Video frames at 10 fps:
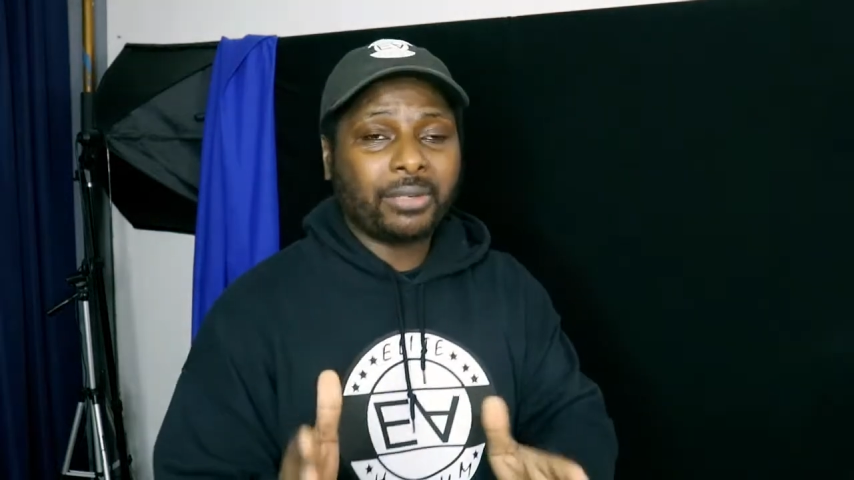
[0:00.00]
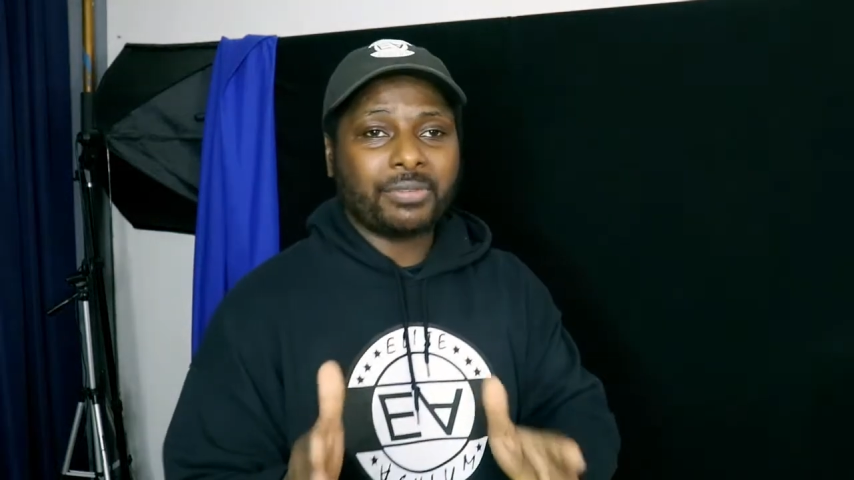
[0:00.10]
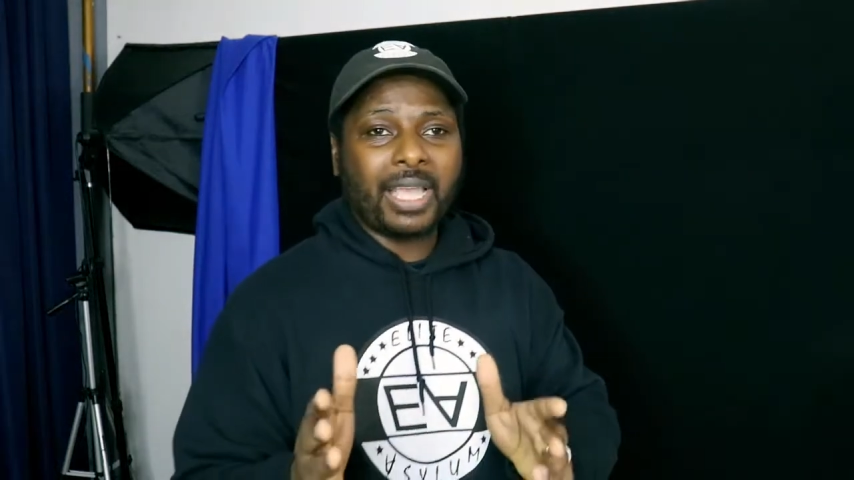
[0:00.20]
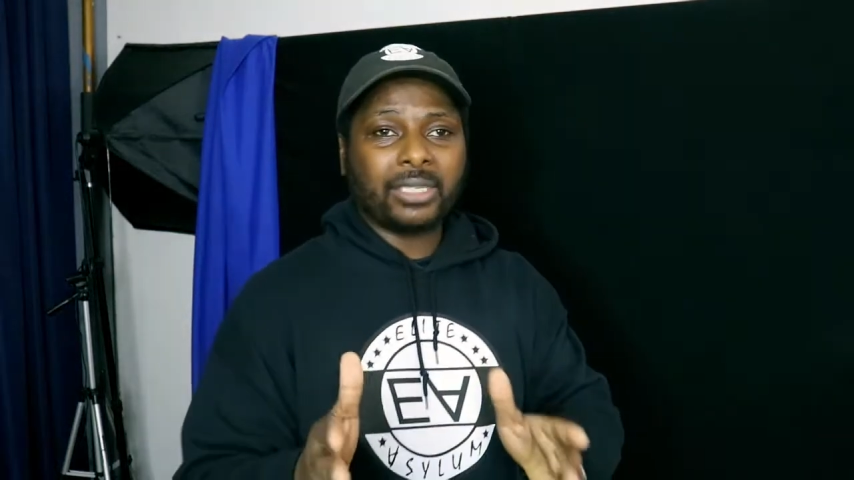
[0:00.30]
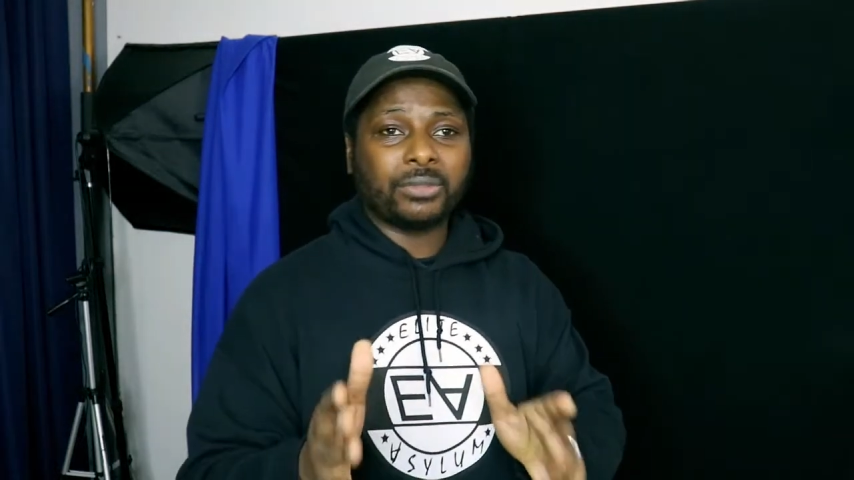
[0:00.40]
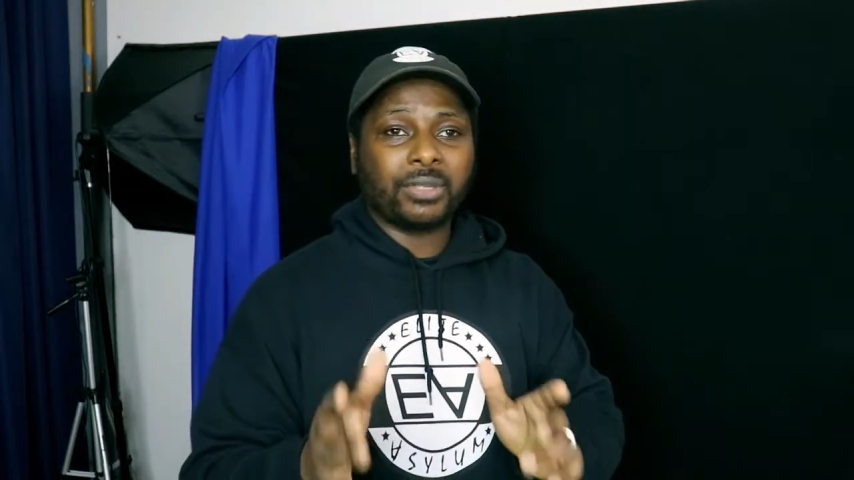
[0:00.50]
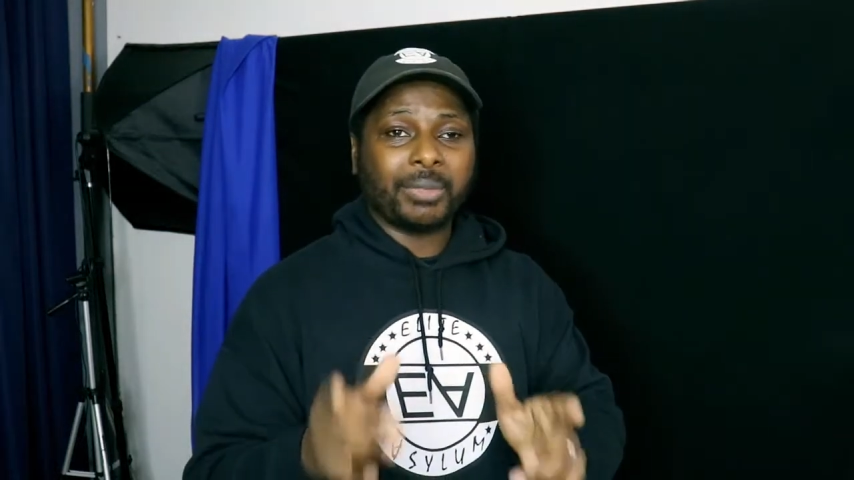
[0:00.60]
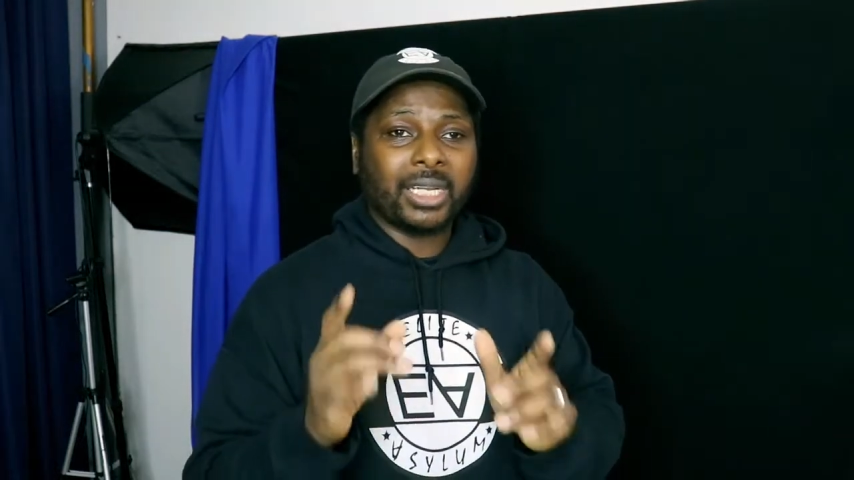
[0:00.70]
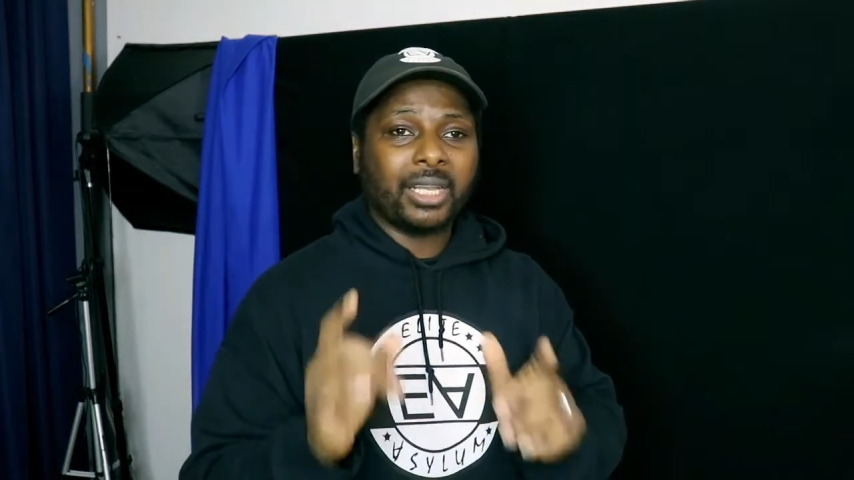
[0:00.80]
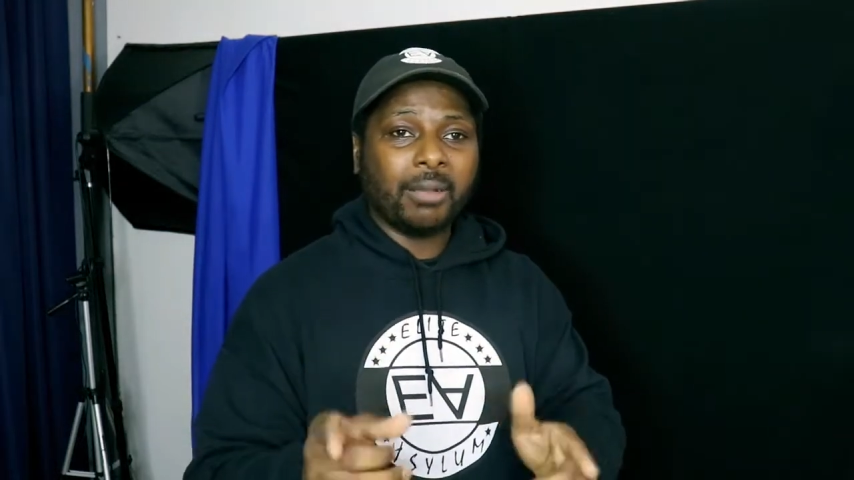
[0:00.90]
vinyl from
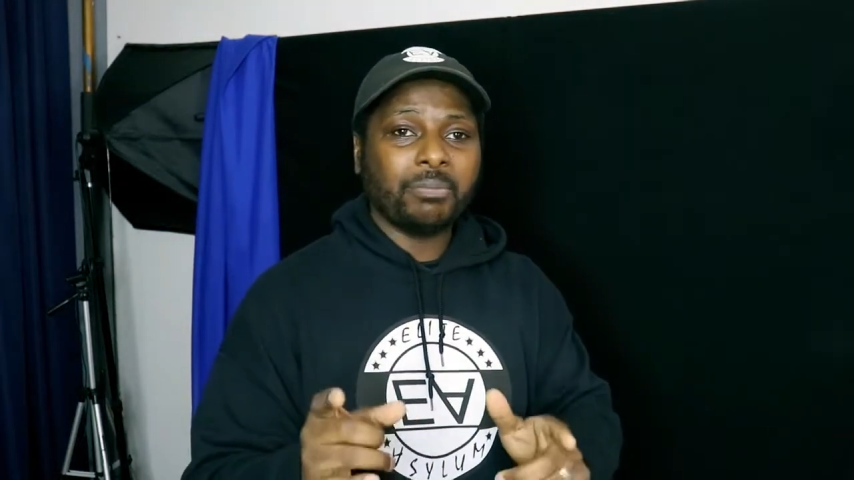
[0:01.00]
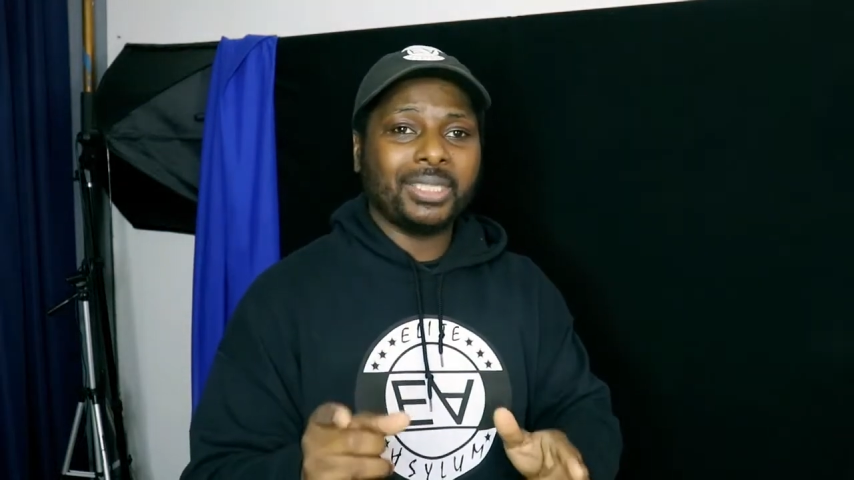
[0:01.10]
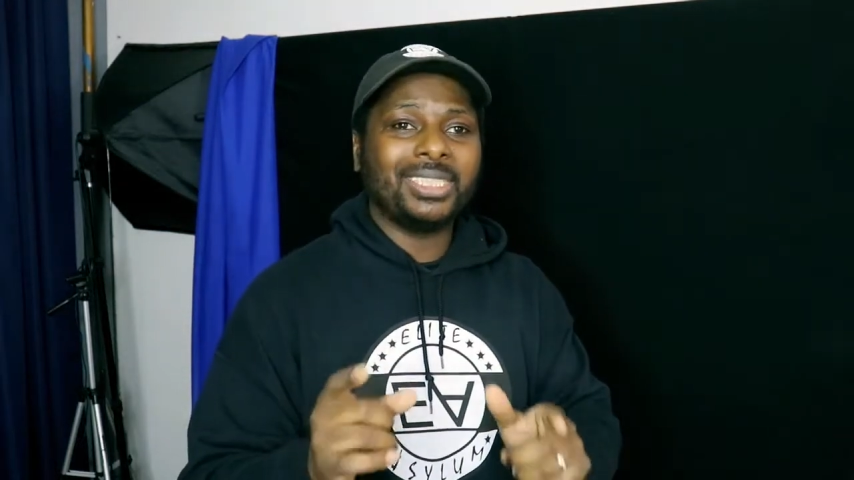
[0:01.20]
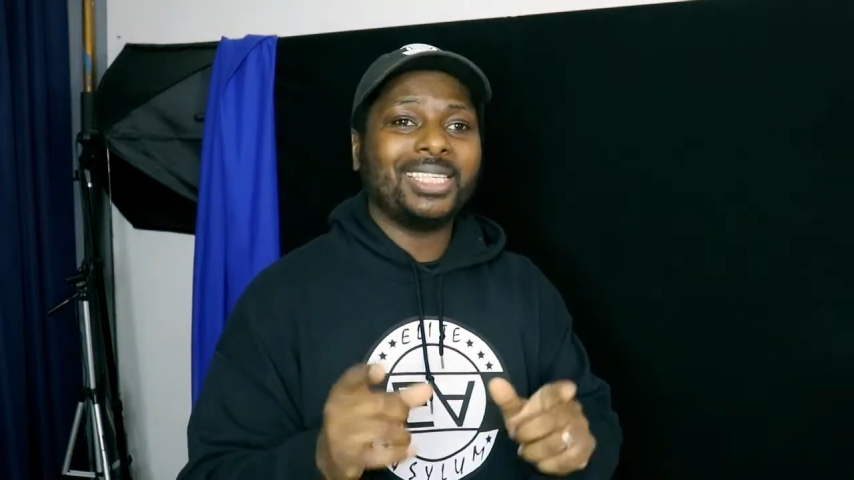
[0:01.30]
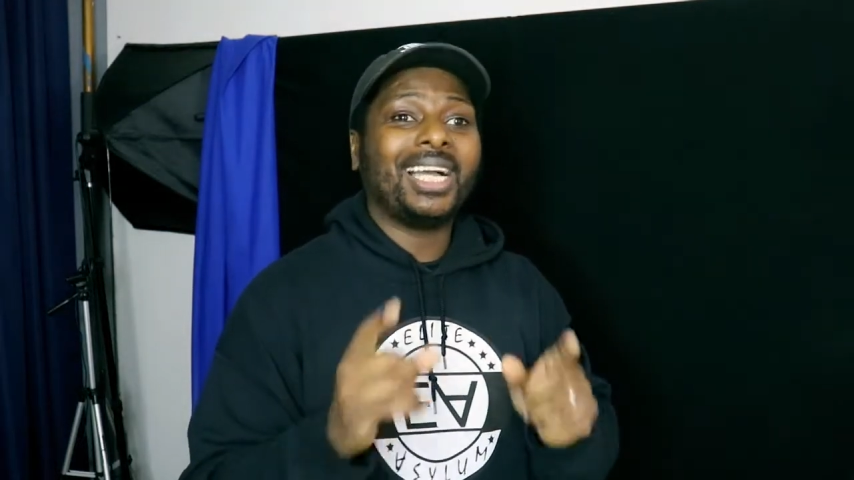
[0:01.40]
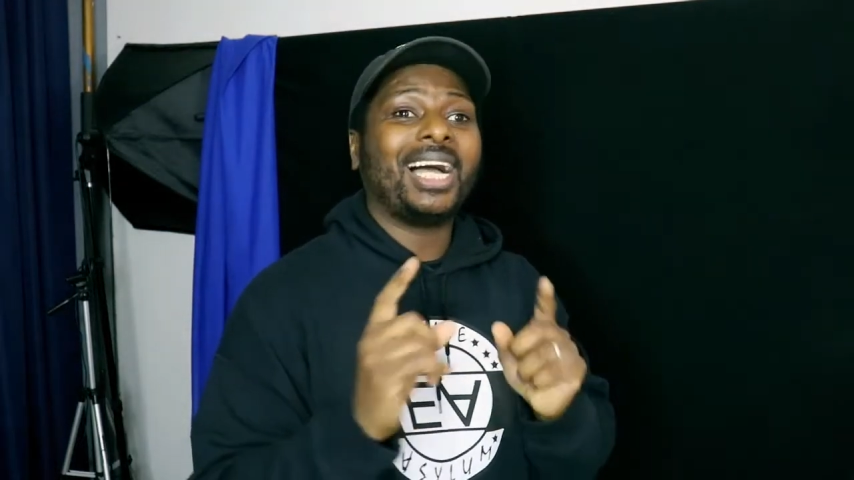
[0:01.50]
a company,